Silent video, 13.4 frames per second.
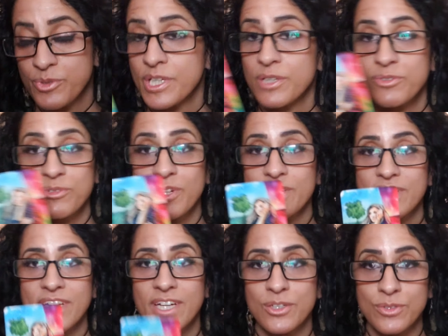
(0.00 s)
out right
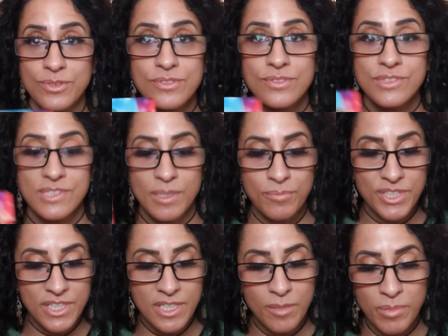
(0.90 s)
now.
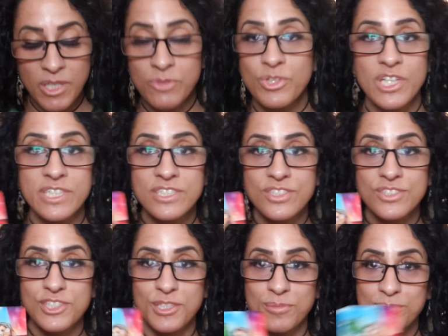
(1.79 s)
Something about
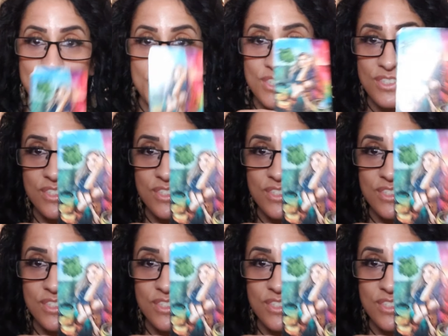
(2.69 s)
relationships.